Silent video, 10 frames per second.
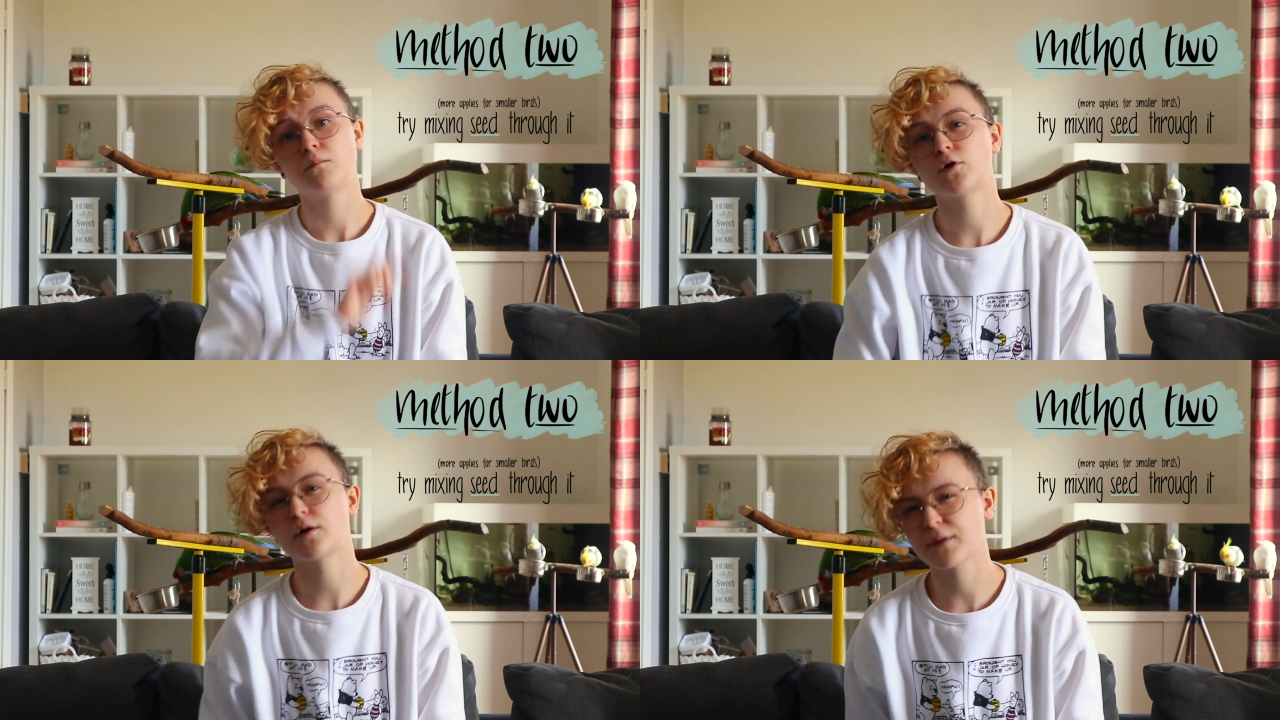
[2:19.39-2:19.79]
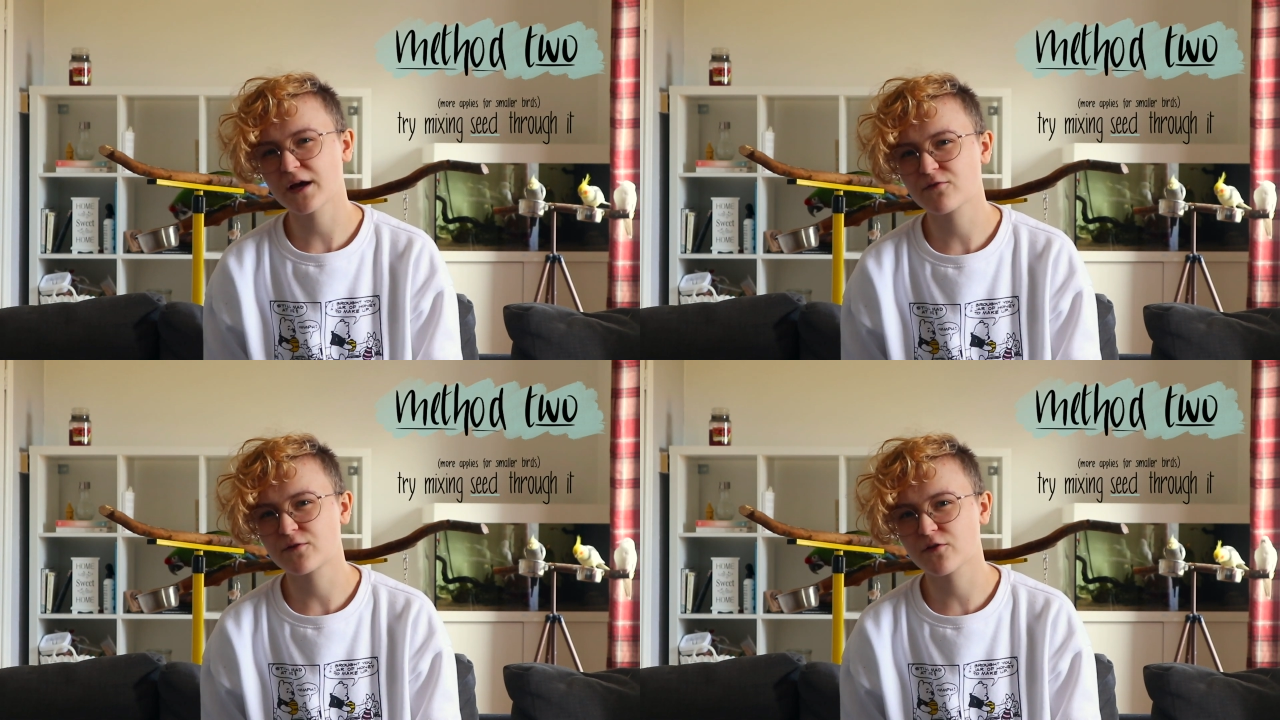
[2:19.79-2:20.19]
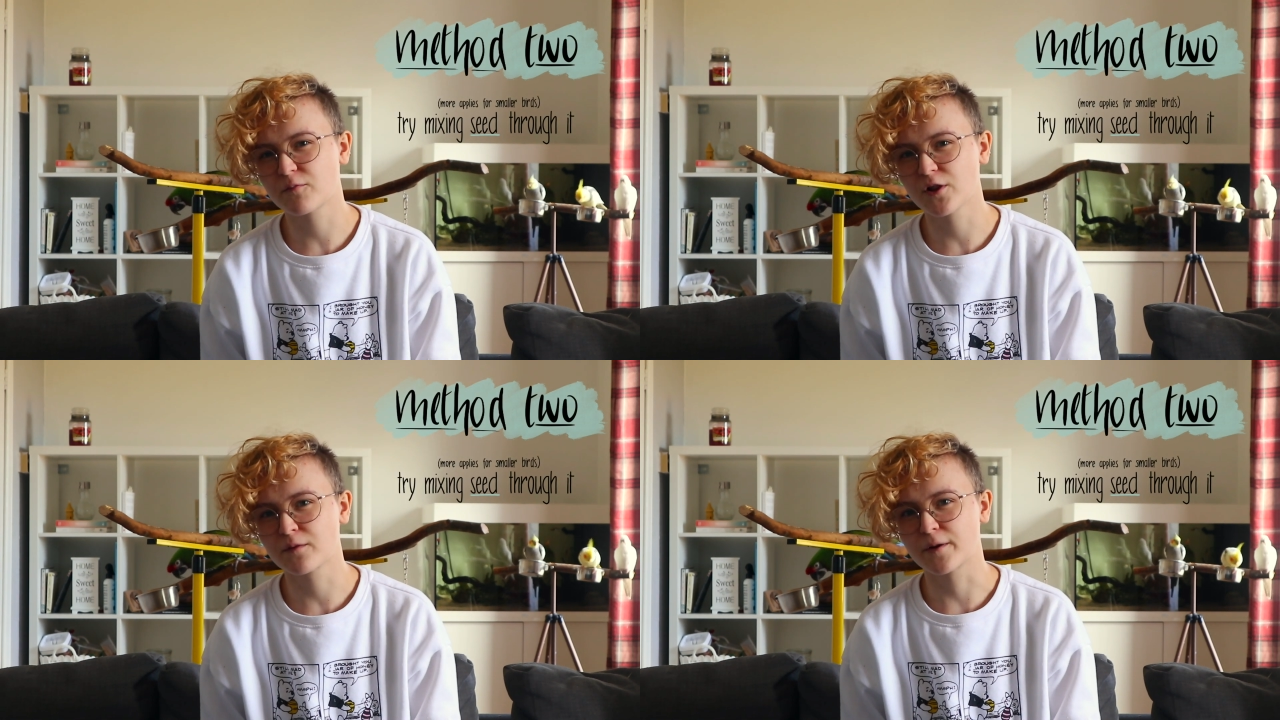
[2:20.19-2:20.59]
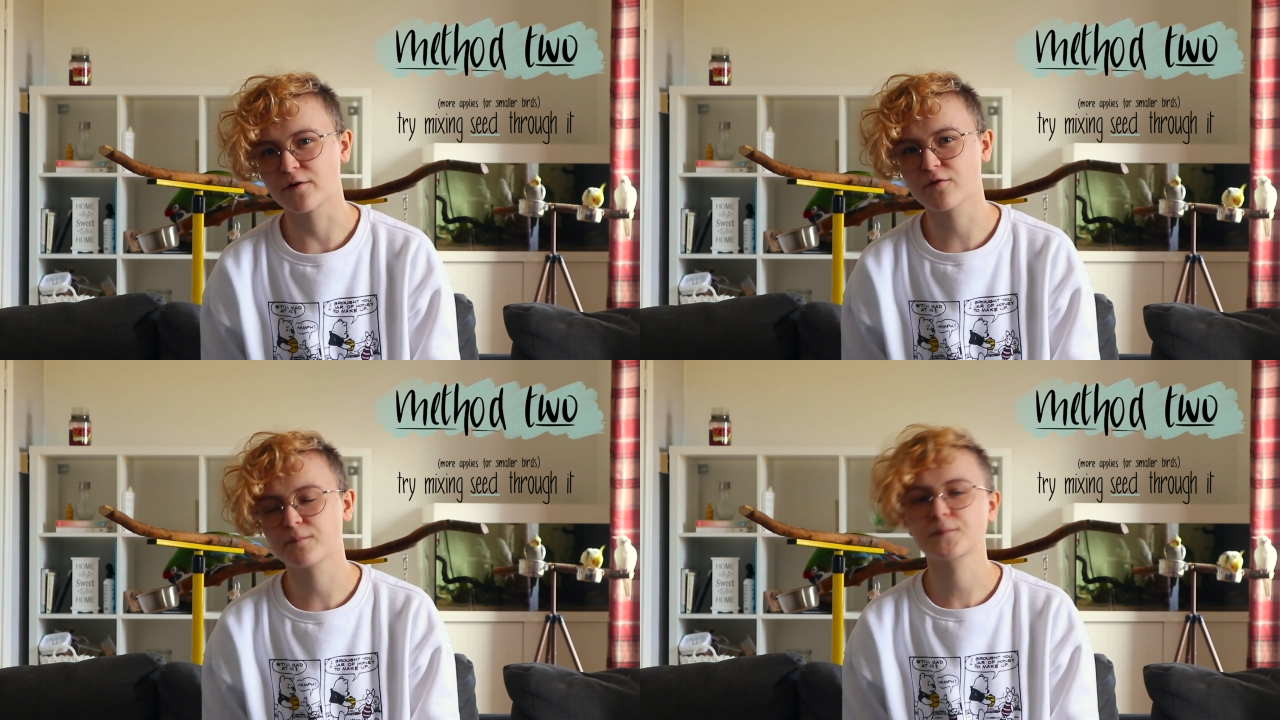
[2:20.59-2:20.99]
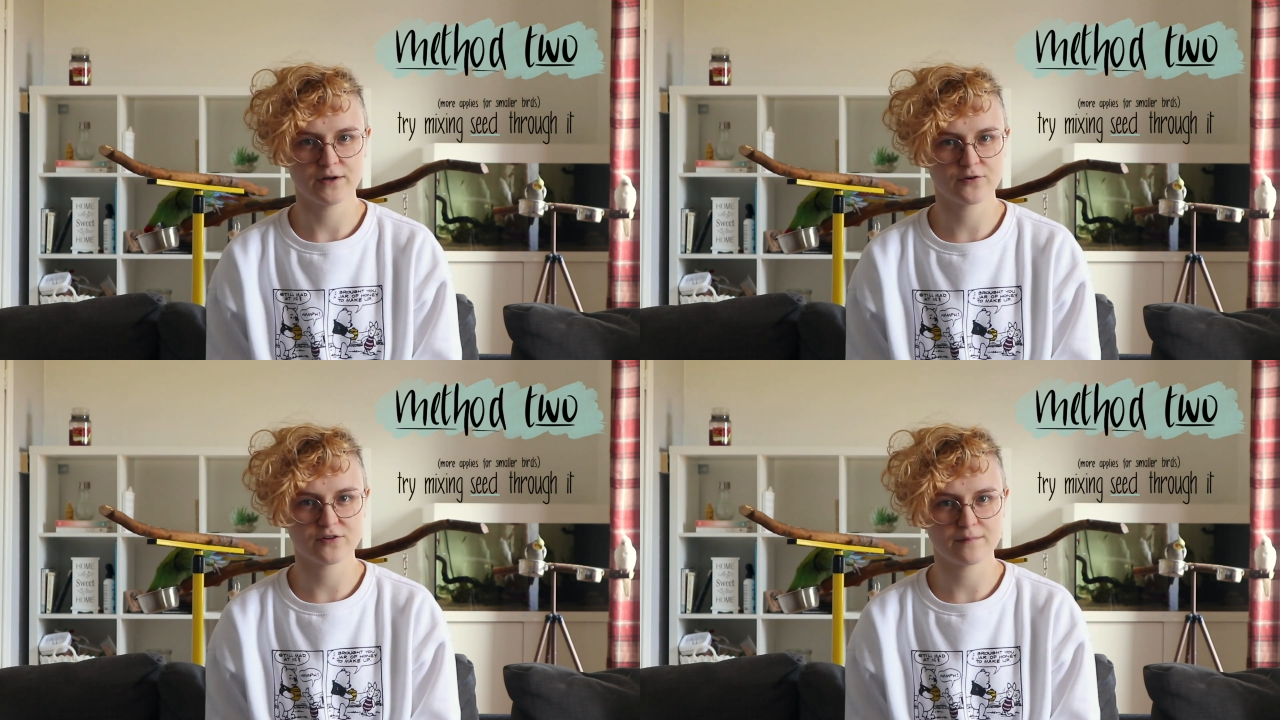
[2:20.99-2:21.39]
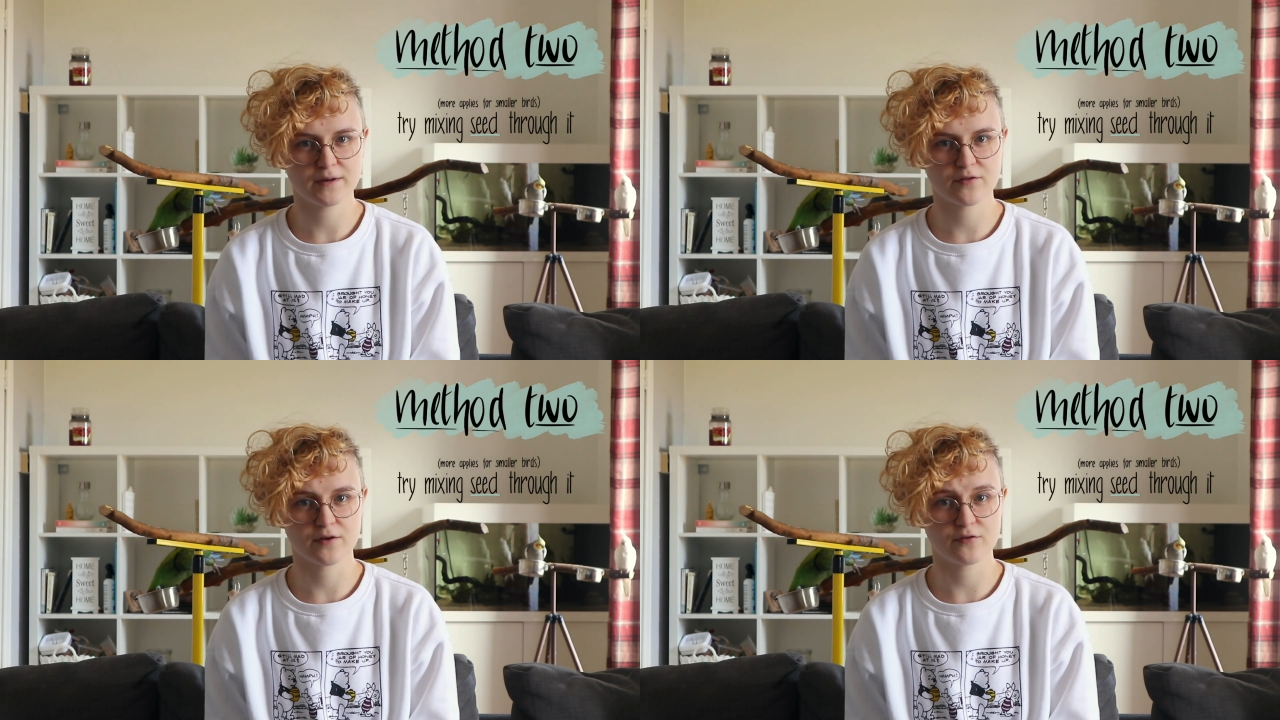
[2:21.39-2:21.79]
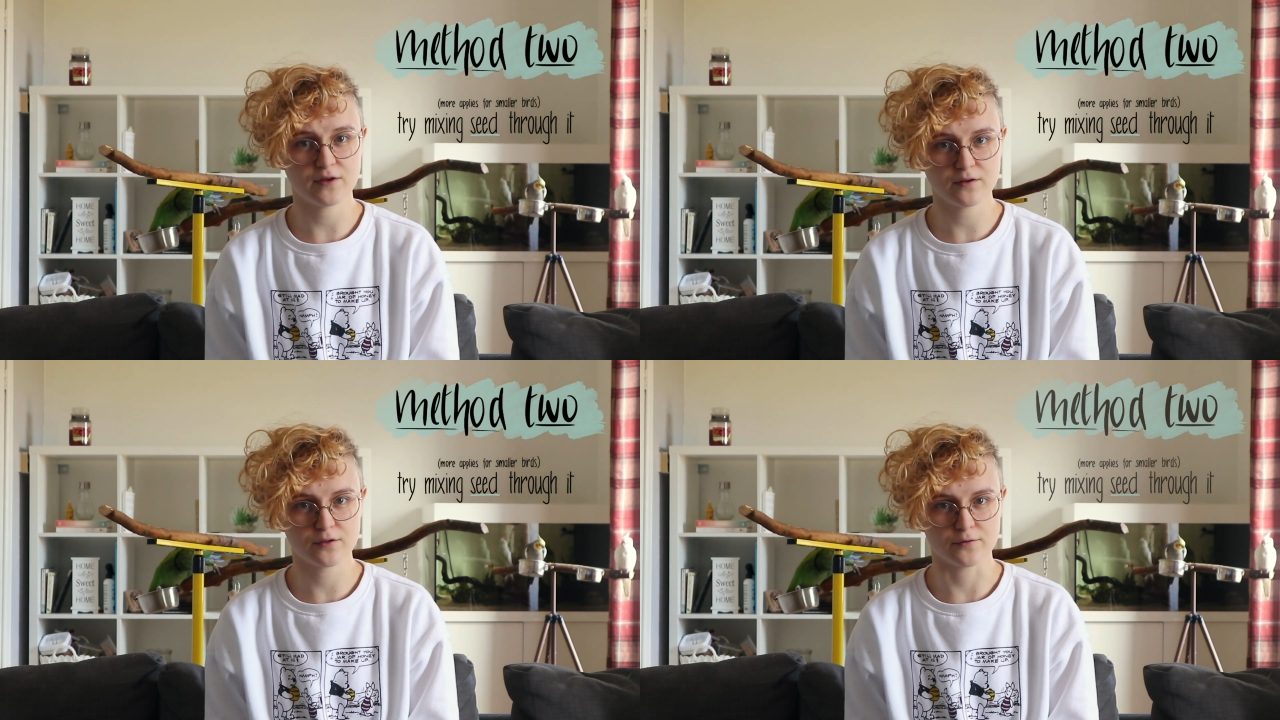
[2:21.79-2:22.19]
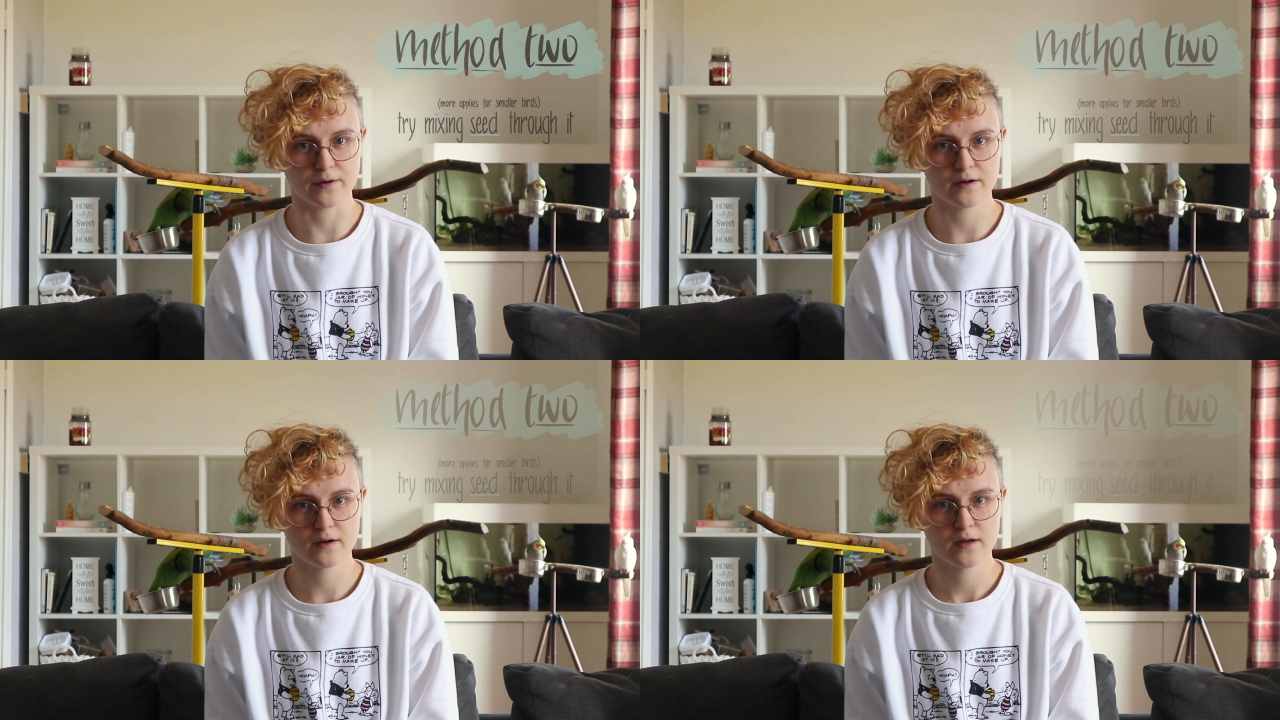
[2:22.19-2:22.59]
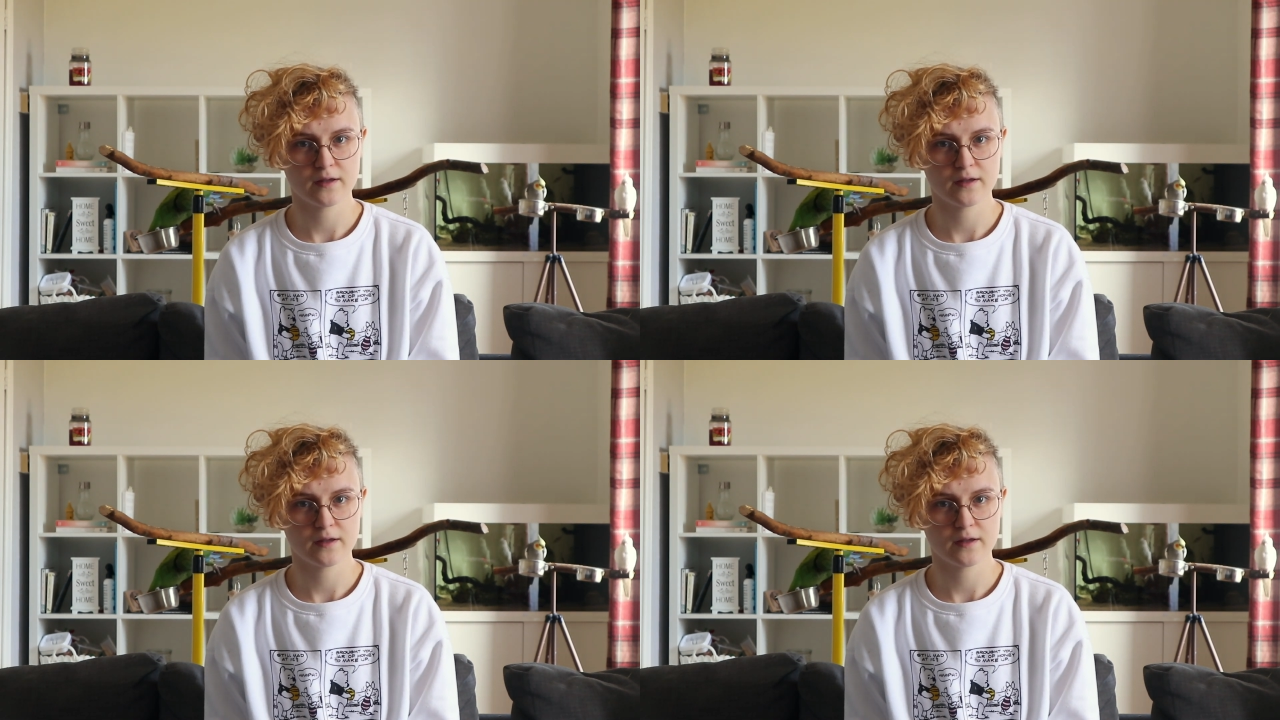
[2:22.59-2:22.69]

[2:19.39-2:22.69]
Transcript: More applies for the smaller birds. Why not try mixing seed through it?